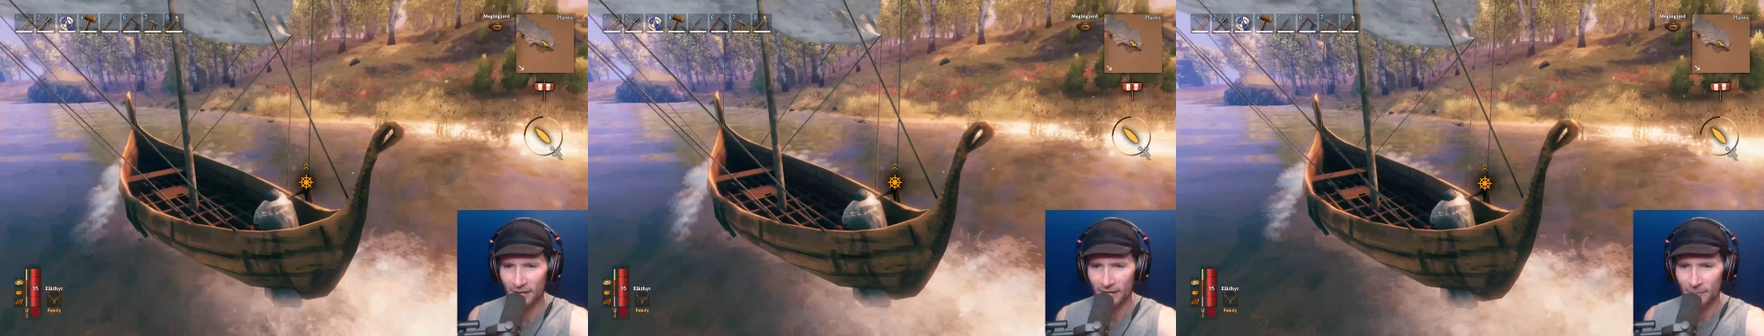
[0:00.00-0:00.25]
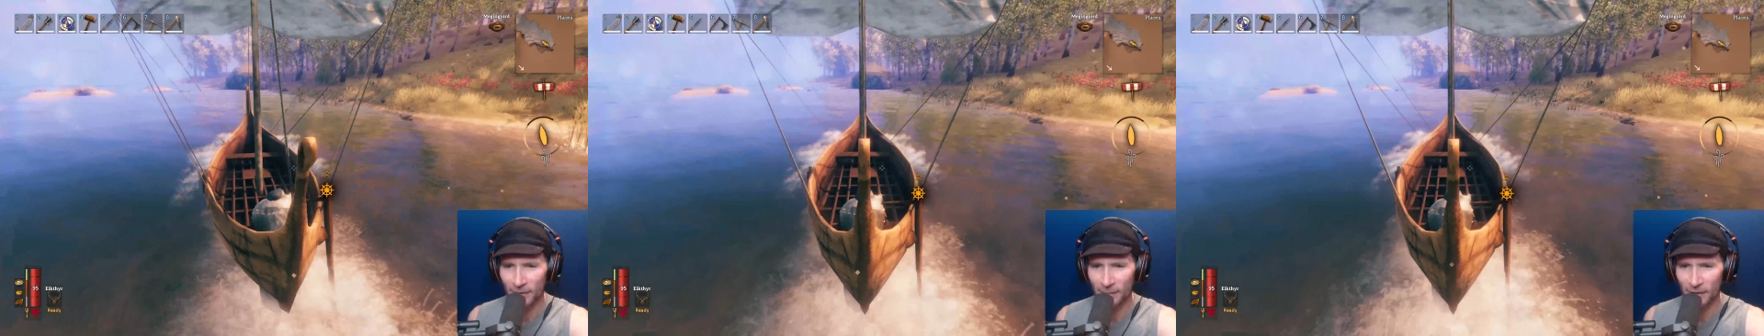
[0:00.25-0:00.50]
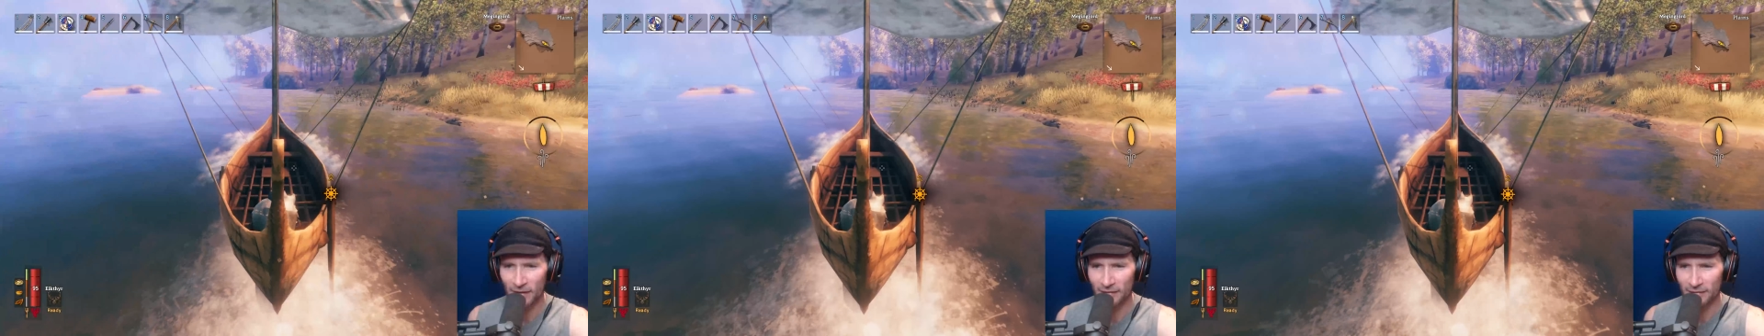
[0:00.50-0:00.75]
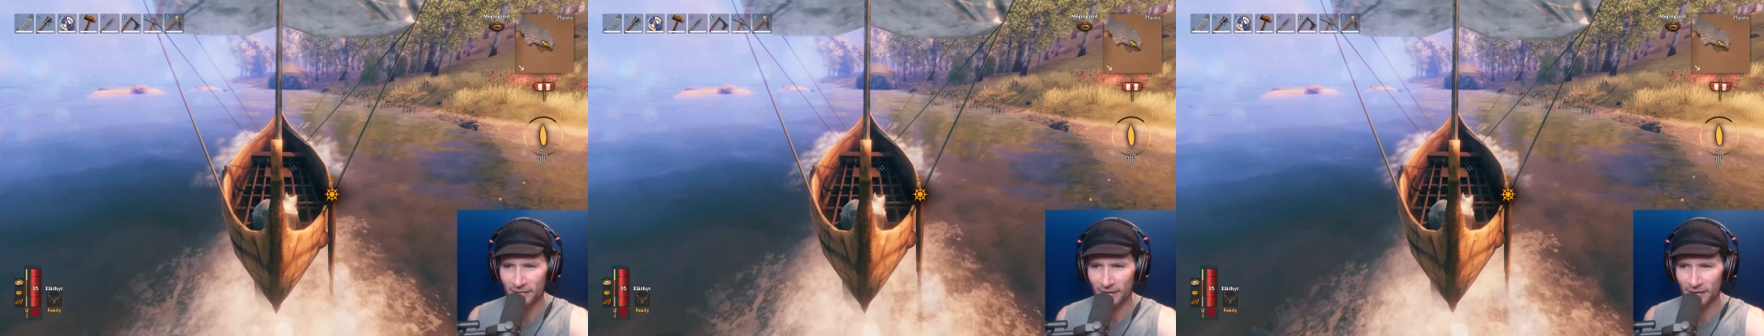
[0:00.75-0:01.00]
Maybe?
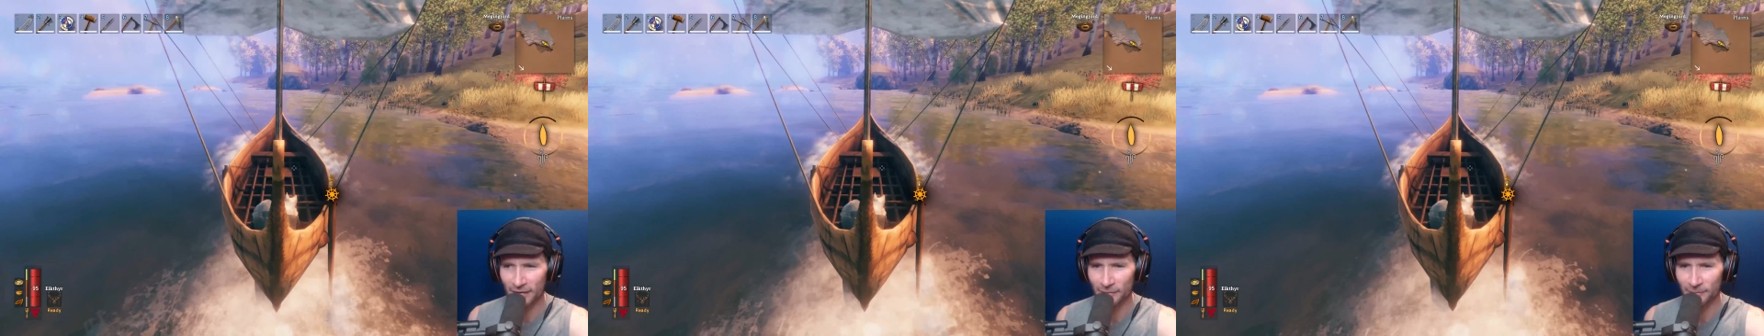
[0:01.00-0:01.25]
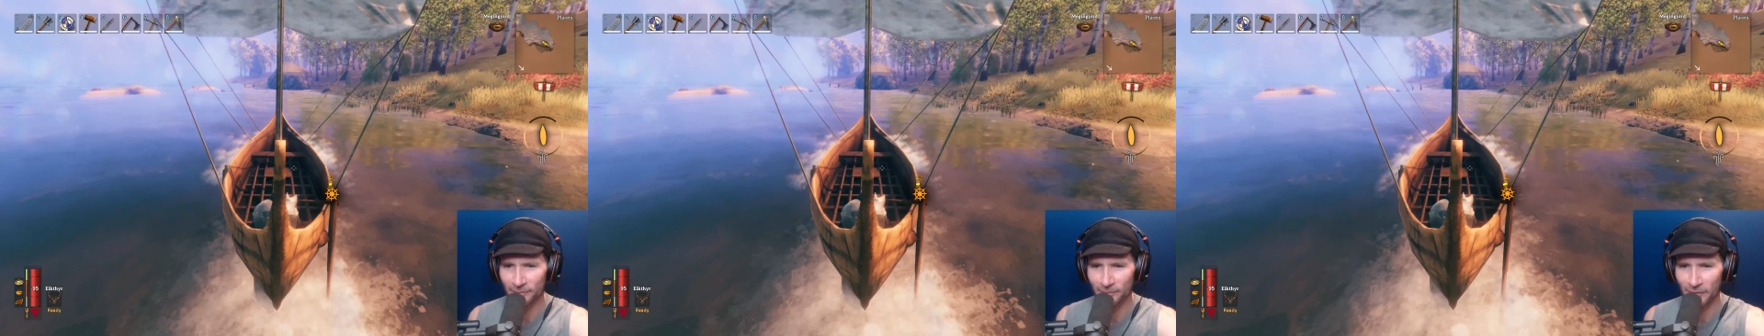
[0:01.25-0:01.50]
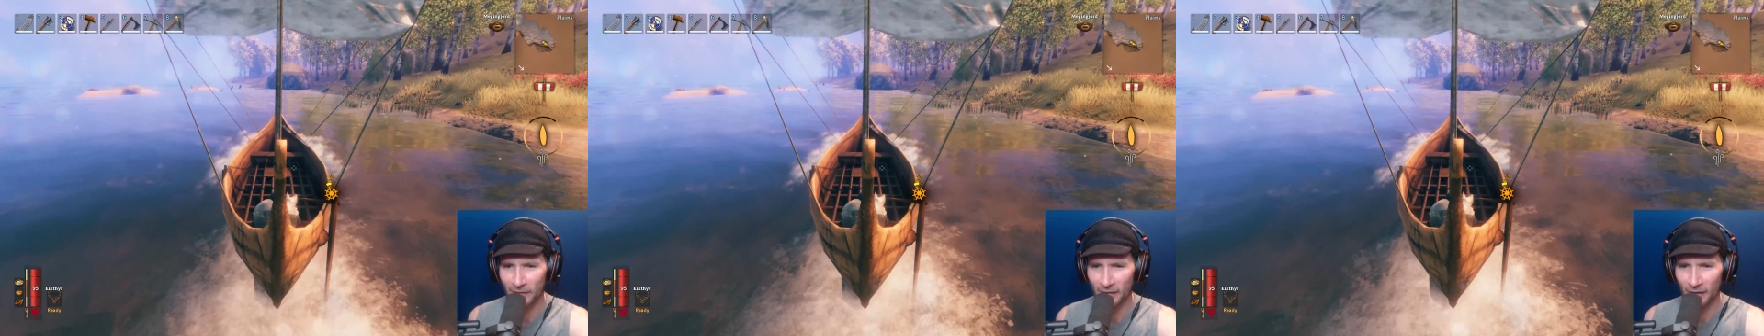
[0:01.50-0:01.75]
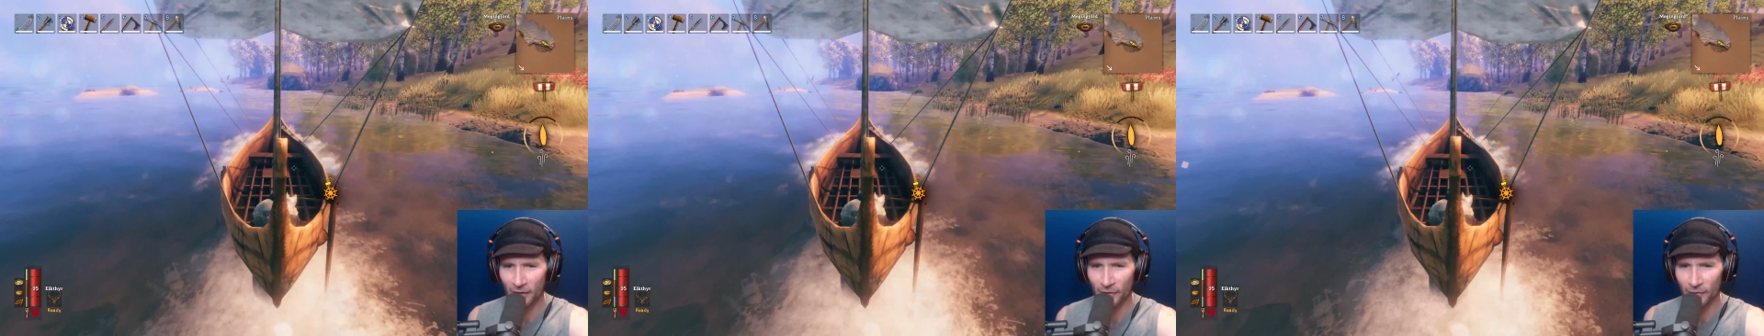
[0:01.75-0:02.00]
I don't
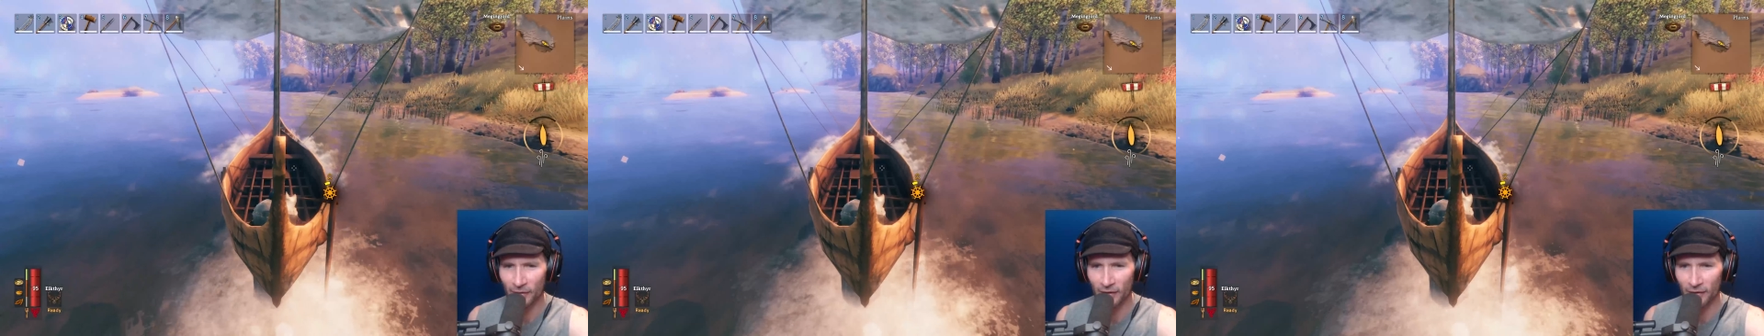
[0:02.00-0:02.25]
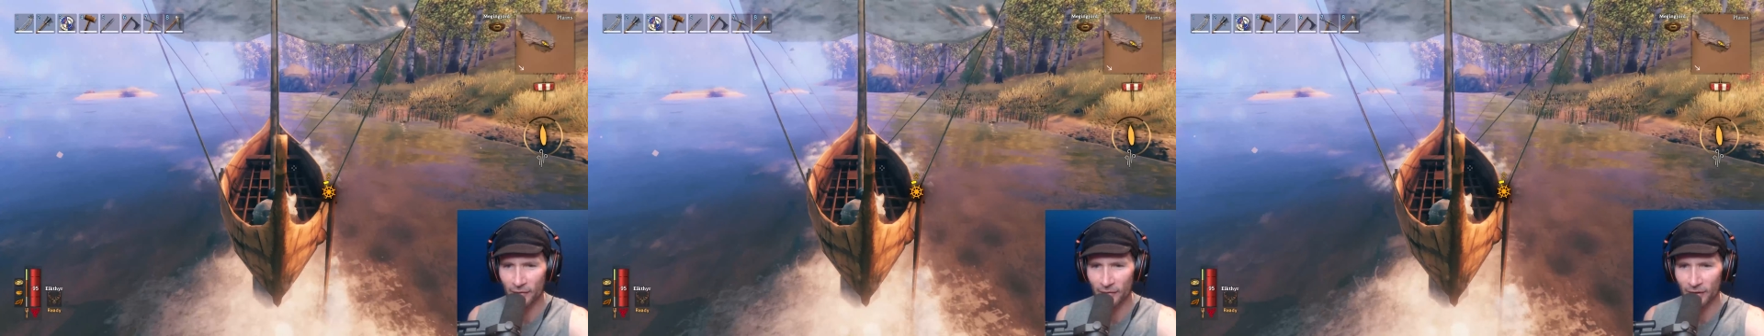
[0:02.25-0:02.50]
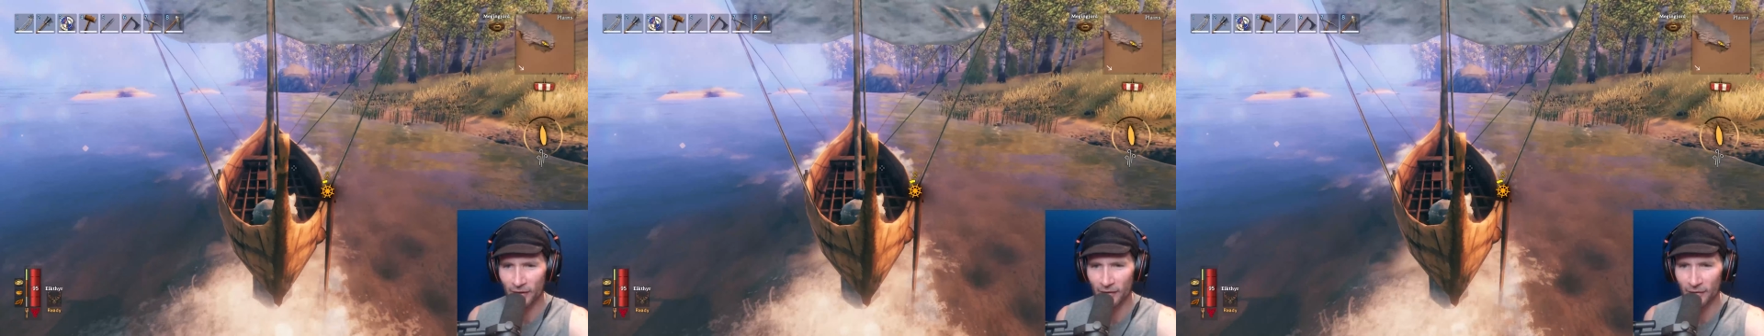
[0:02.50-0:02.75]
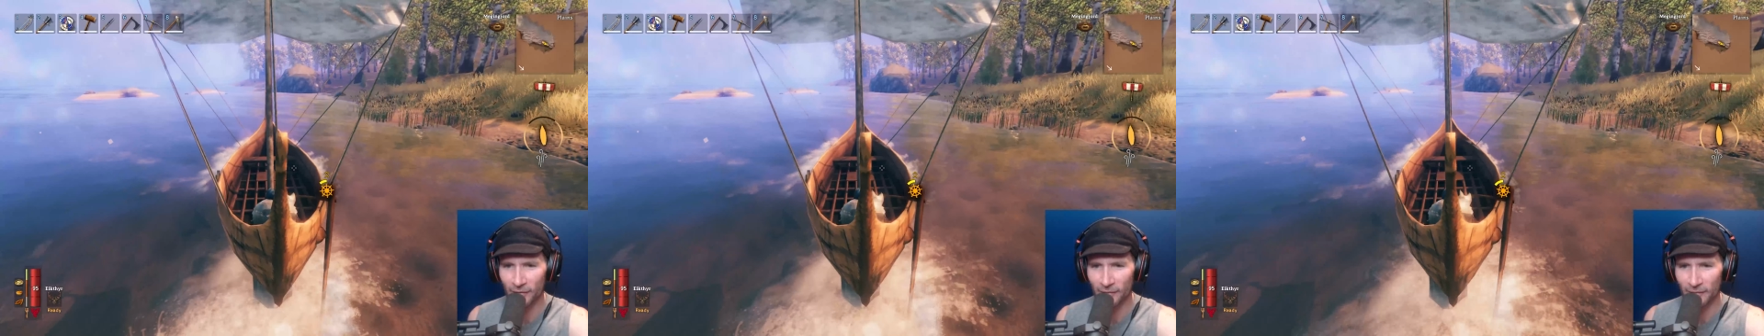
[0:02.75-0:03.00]
know. Uh-oh. Uh-oh.
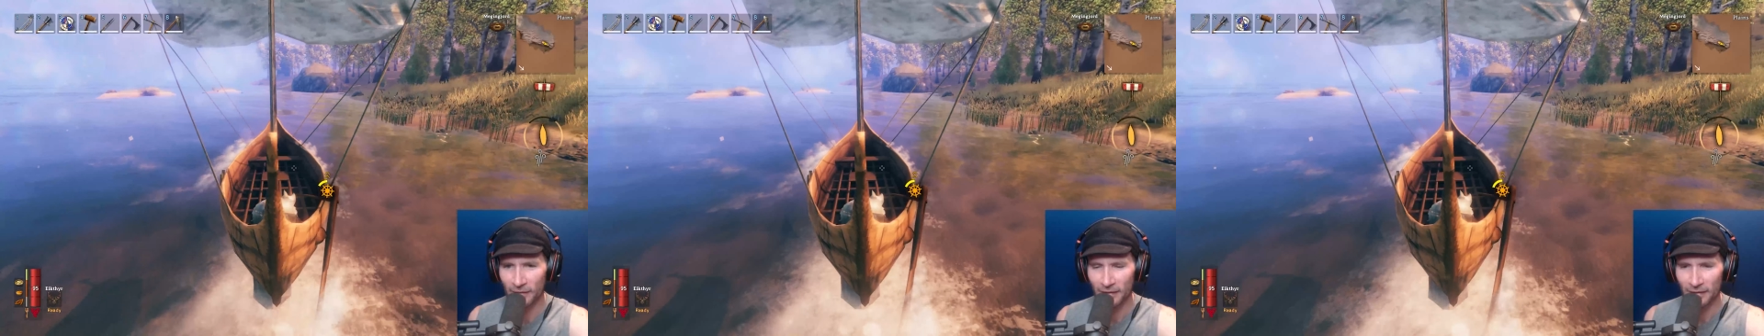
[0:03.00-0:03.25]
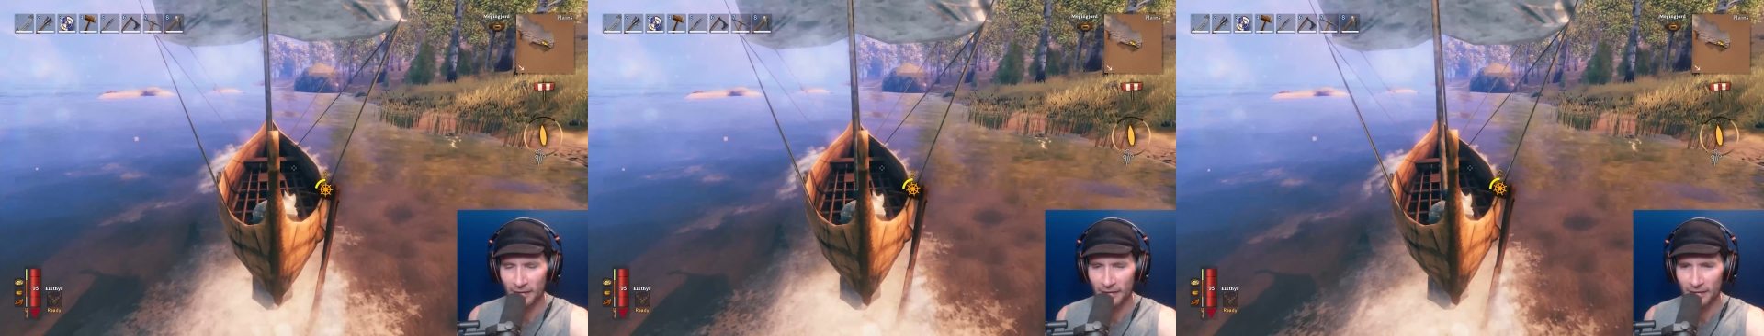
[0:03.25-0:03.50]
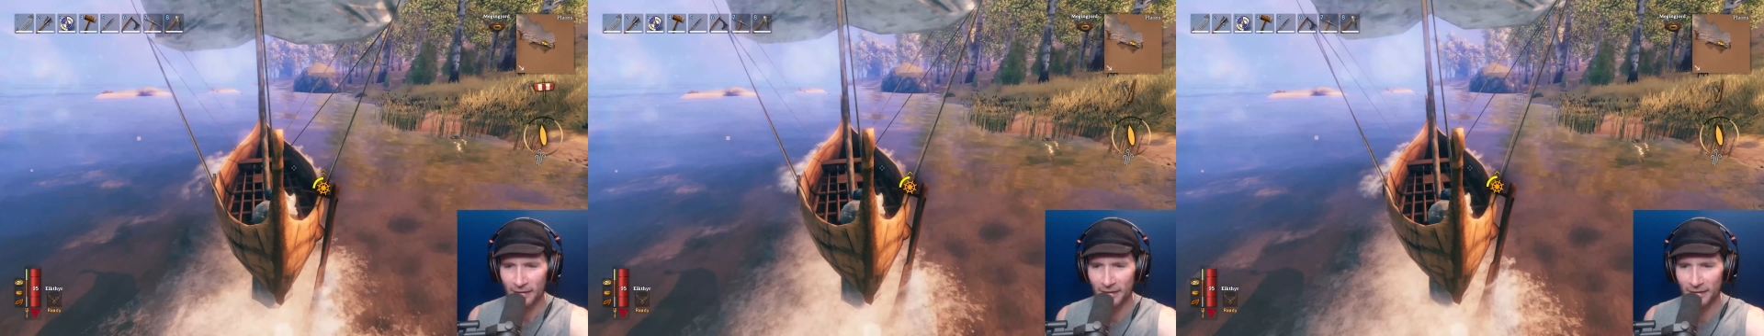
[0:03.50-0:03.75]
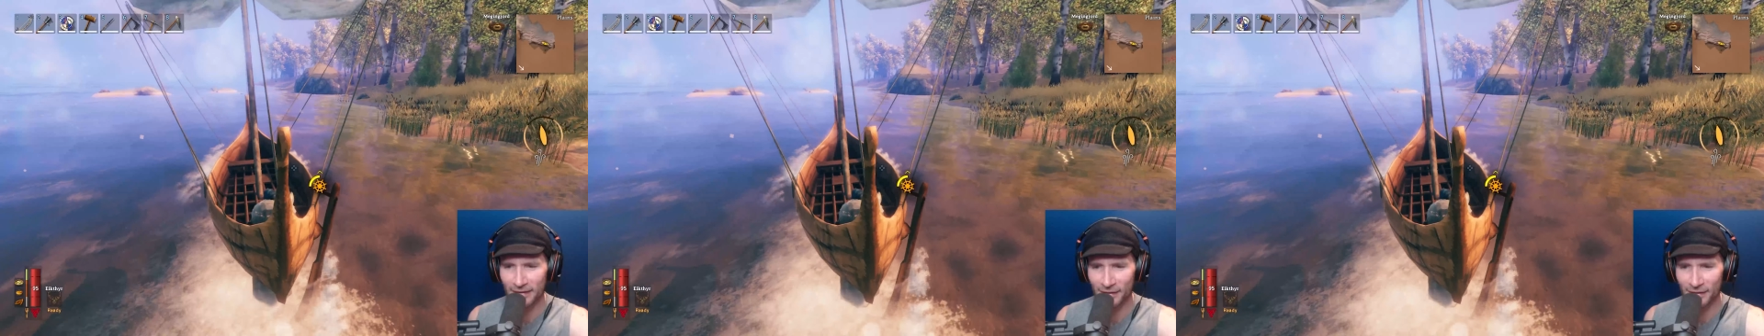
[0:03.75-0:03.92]
Uh-oh.